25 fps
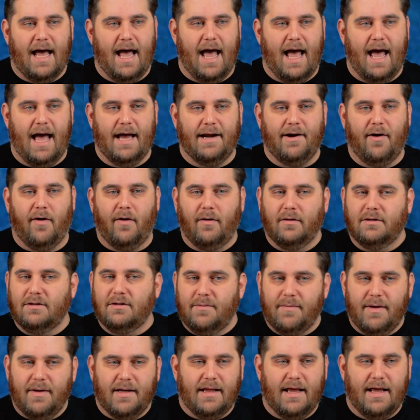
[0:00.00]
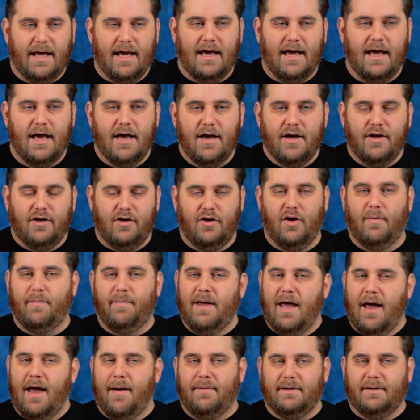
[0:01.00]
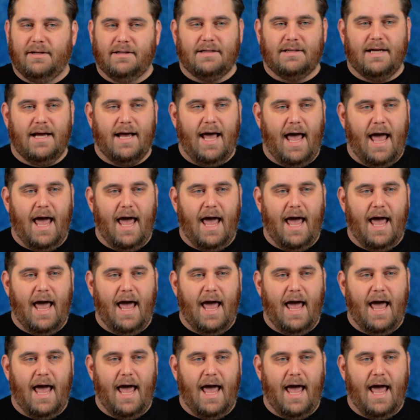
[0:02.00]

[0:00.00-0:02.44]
and ultimately you'll be able to say,